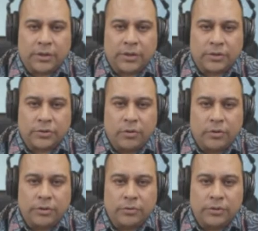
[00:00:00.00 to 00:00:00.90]
work has
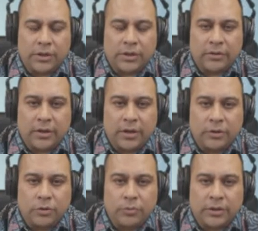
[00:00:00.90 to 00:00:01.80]
gone into this area,
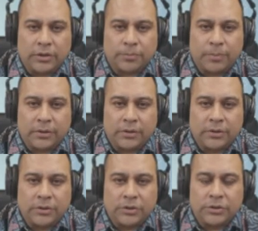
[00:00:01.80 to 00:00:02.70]
and do we expect a
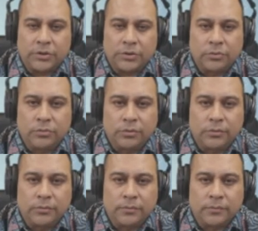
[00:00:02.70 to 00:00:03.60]
decision soon?
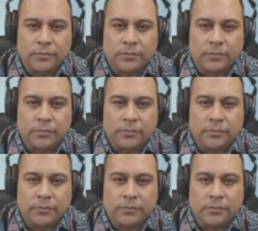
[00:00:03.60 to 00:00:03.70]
